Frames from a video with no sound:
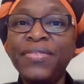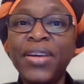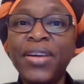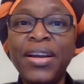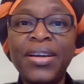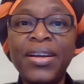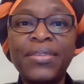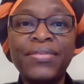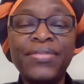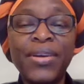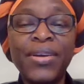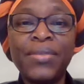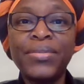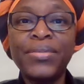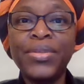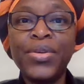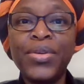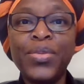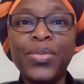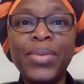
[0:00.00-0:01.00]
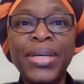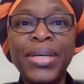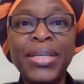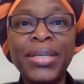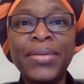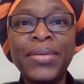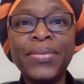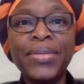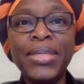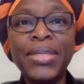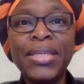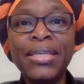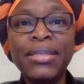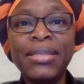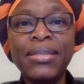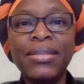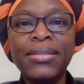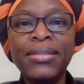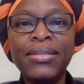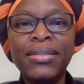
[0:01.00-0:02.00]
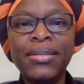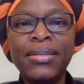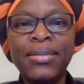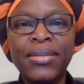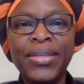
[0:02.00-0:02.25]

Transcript: found nobody who needs.